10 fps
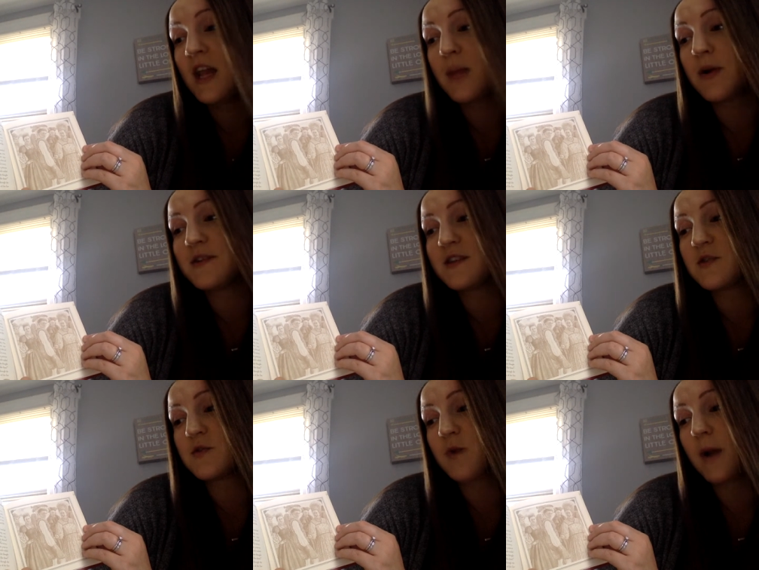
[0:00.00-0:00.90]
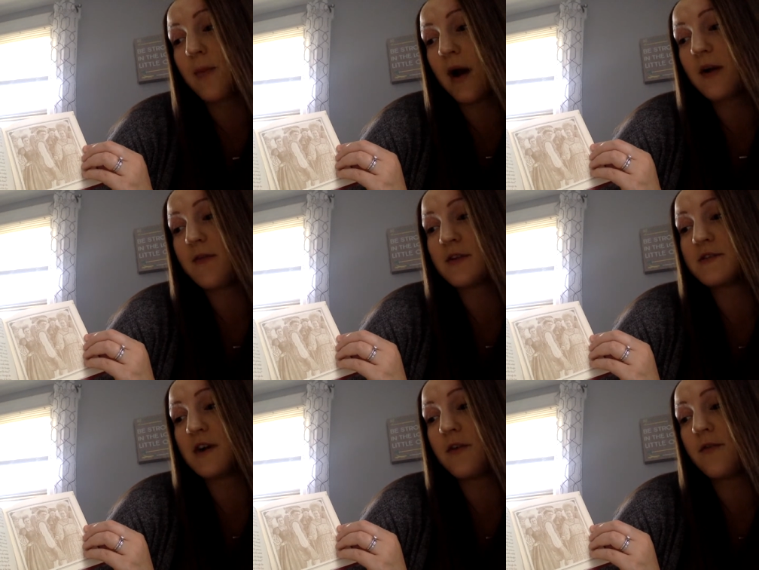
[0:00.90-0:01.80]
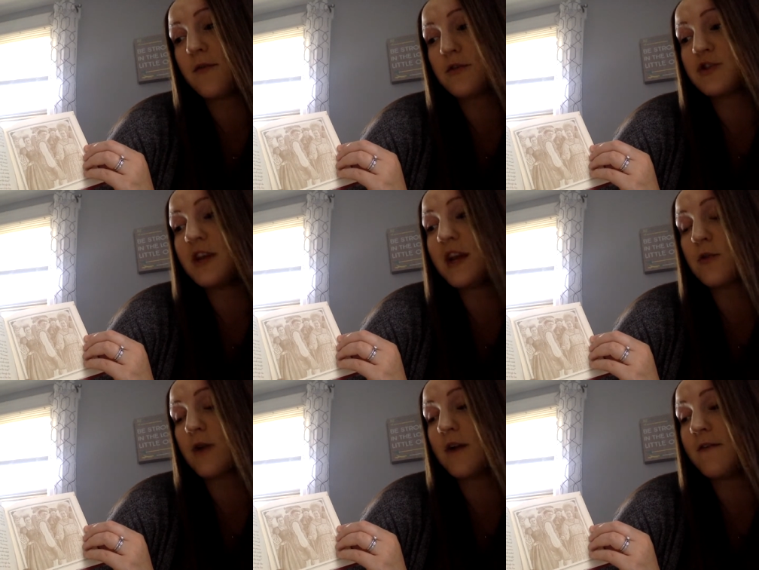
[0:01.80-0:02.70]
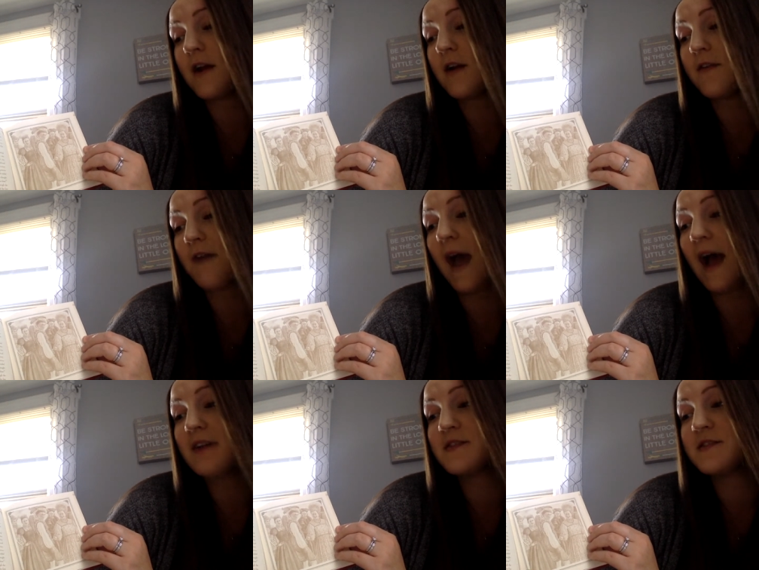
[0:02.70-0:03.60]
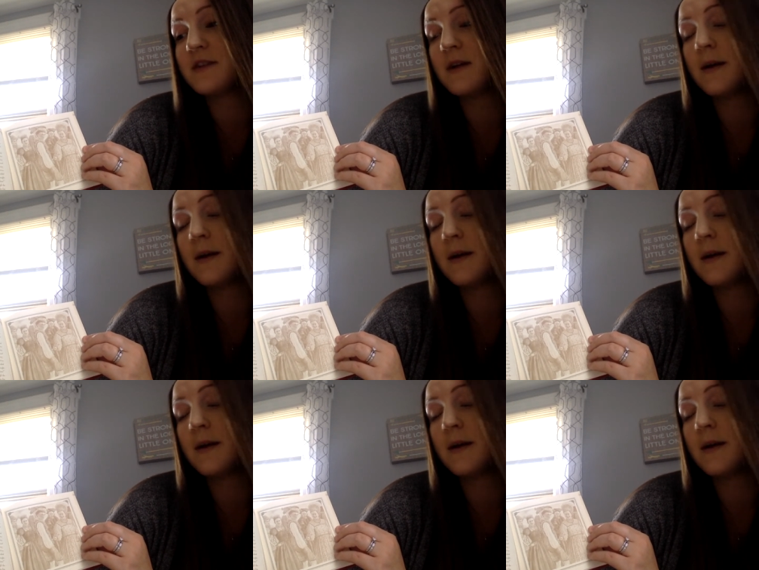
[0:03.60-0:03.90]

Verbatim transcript: The princess was quite proud of herself, for she could run very fast,